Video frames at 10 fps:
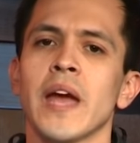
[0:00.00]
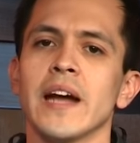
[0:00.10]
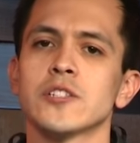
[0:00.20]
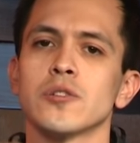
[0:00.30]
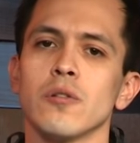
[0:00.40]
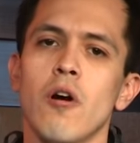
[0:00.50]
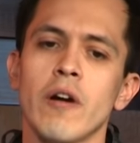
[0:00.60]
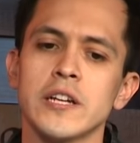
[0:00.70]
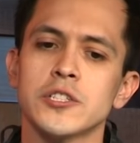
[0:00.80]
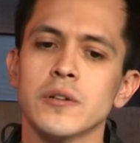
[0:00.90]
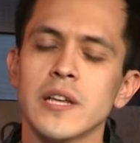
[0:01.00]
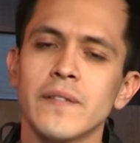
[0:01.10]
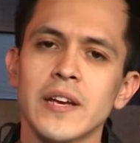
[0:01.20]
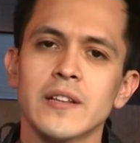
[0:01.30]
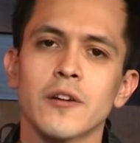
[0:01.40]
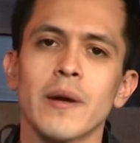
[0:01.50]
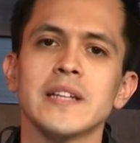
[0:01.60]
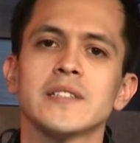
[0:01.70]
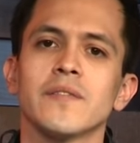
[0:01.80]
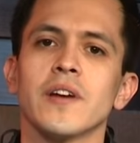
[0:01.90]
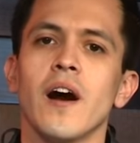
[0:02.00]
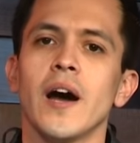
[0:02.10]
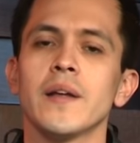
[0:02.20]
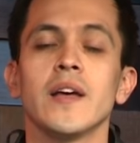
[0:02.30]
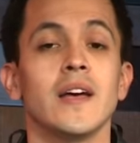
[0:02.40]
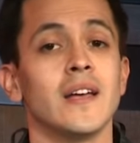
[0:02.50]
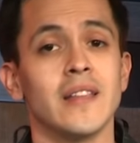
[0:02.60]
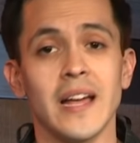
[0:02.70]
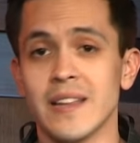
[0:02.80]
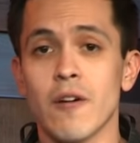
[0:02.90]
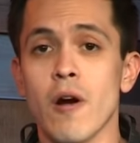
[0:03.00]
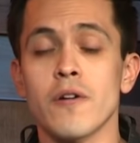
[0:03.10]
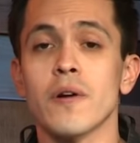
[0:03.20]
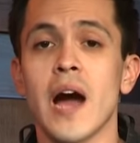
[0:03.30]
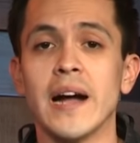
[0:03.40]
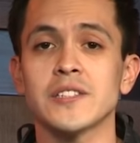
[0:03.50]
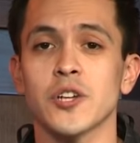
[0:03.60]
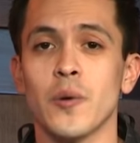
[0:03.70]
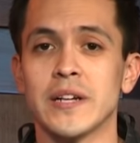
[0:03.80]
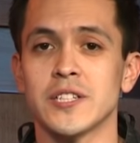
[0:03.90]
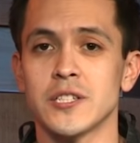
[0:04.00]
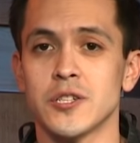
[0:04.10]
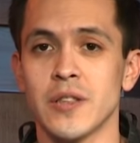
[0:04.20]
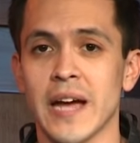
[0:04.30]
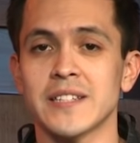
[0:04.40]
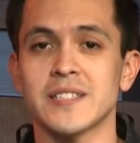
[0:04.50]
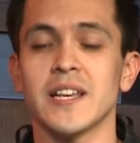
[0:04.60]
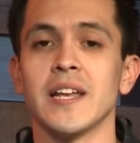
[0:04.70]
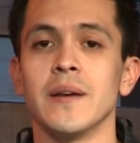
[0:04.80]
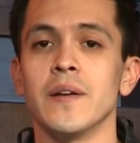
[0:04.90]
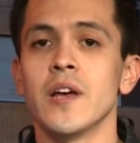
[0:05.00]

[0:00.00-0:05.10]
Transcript: and so long as you're living in the grace of God, that there are no consequences to that sin.